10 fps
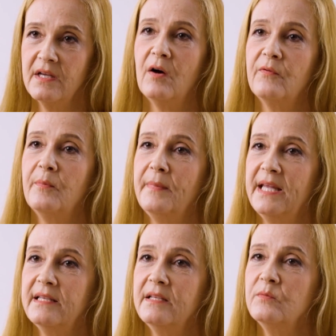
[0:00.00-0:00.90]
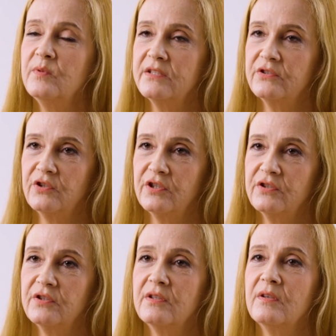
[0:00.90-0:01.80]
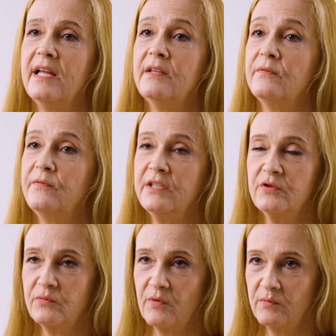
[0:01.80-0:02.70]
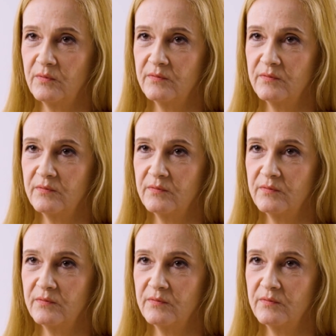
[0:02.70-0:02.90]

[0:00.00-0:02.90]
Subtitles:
of making research in vitro.